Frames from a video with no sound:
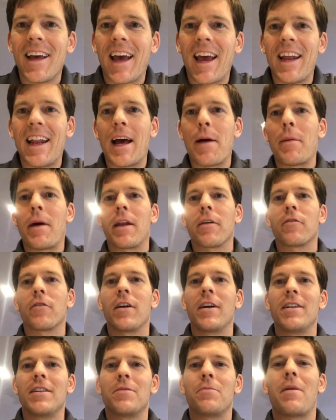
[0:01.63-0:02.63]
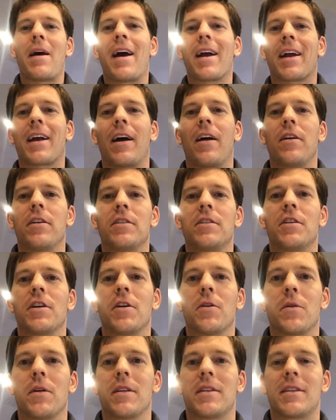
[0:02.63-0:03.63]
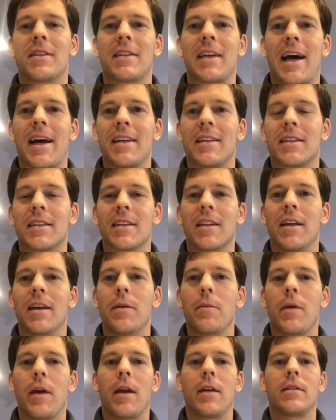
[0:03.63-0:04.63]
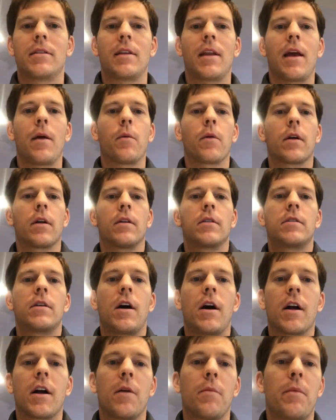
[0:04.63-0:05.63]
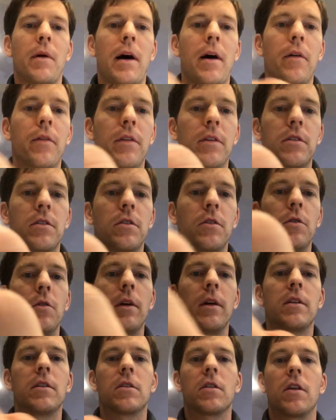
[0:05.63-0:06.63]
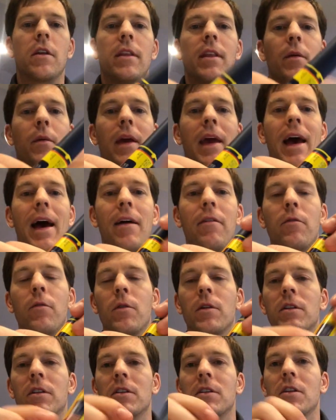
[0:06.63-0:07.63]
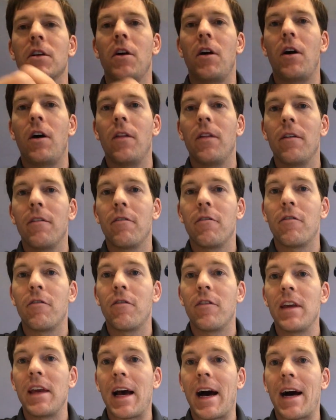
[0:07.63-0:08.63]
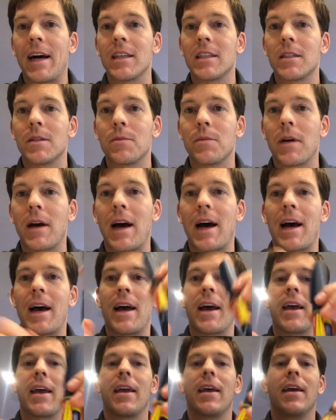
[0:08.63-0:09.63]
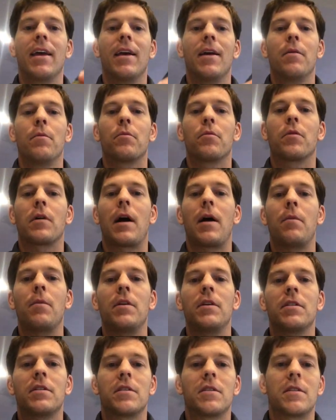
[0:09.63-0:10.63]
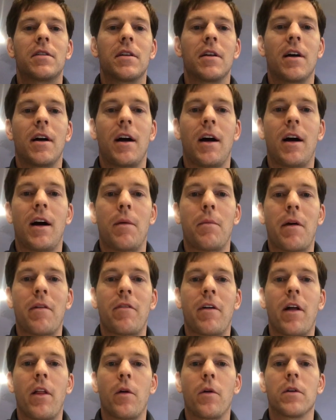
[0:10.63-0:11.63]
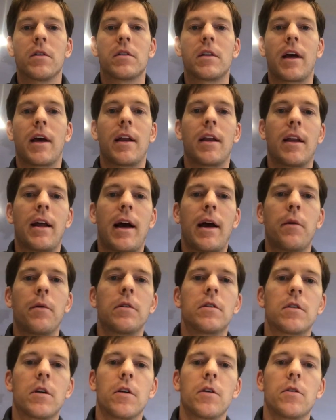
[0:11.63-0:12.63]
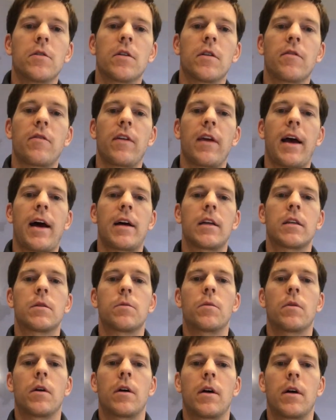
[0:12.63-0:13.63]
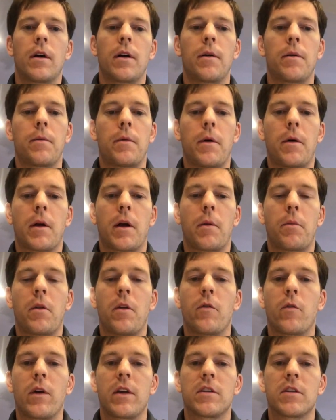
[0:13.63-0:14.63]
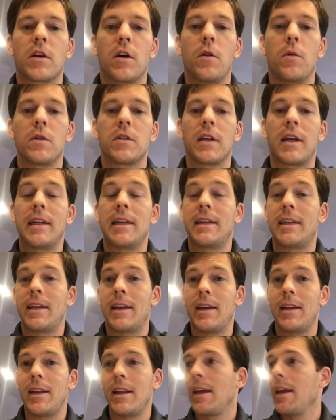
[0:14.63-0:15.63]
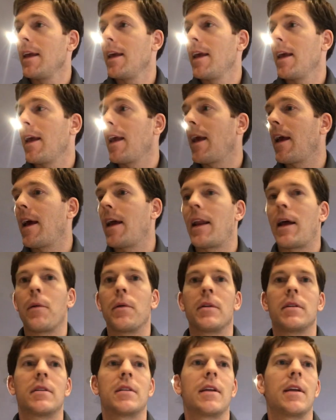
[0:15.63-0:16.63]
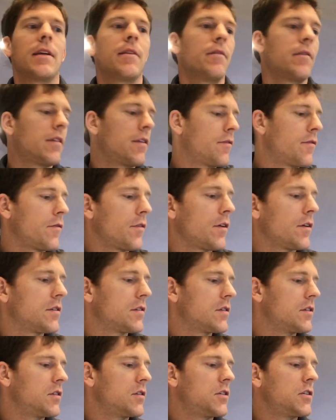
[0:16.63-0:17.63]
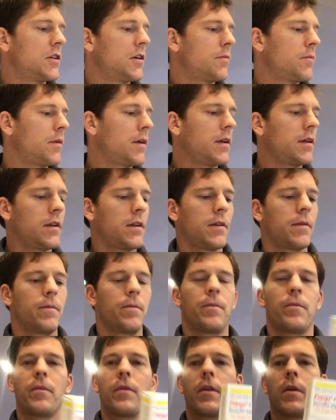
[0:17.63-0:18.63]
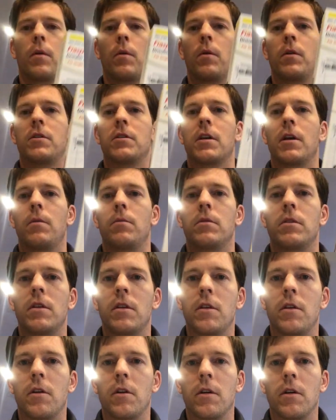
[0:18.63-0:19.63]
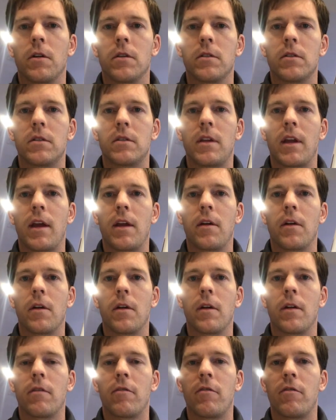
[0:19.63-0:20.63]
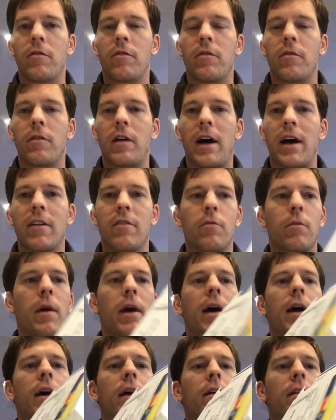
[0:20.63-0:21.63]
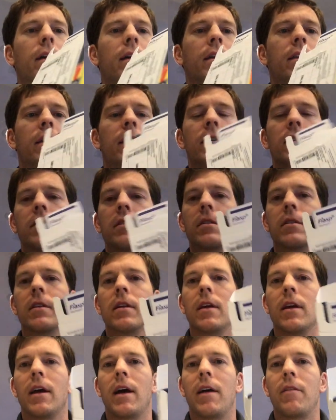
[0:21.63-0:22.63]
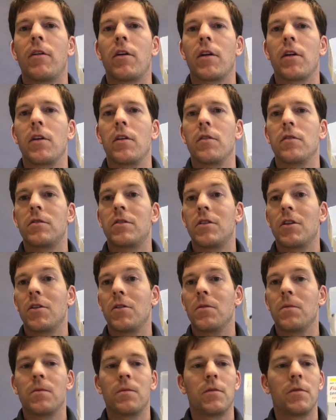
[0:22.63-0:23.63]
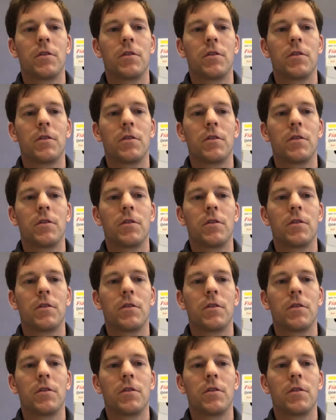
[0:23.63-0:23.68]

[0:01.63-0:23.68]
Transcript: Hey diabetic friends, Matt Collins here with Size Slim, and today we're going to talk about this new insulin that we have, which is called Fiasp. I promised my followers that I would start using Fiasp a couple of weeks ago, which I did, and I received the first shipment, which comes in your standard 5-pack like this. I've already used 2,